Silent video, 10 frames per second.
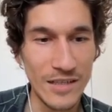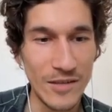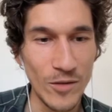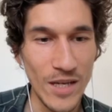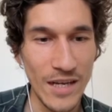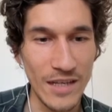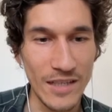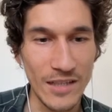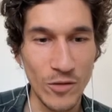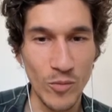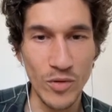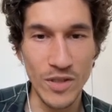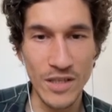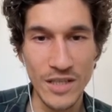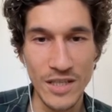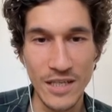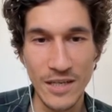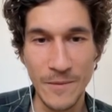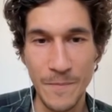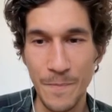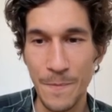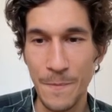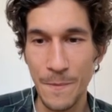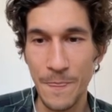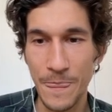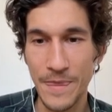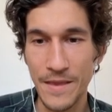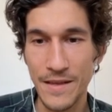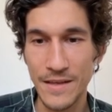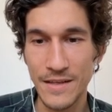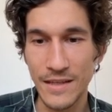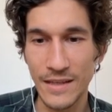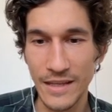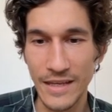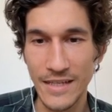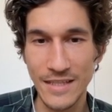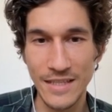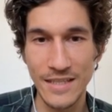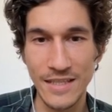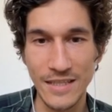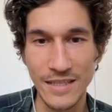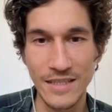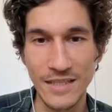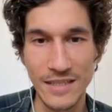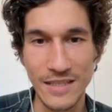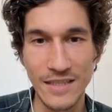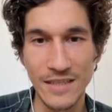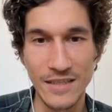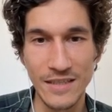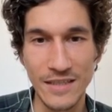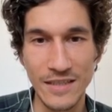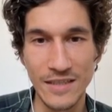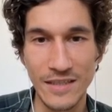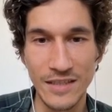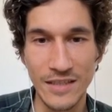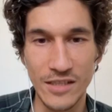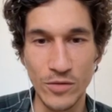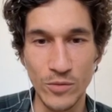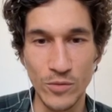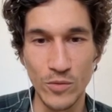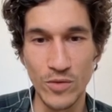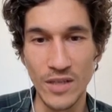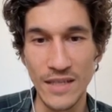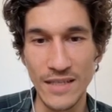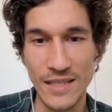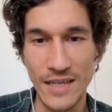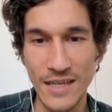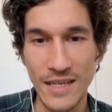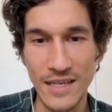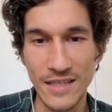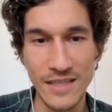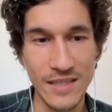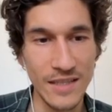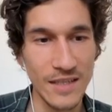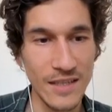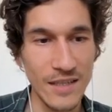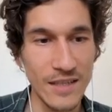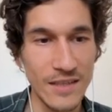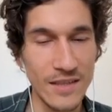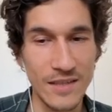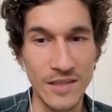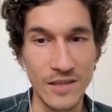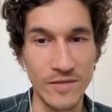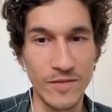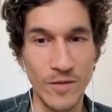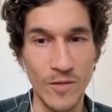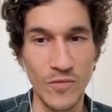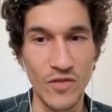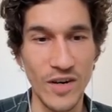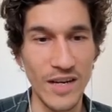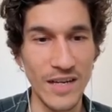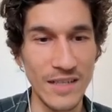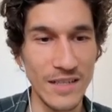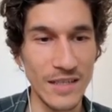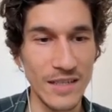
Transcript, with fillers: Okay, let's open this. Let's do this, I guess. Steal from red.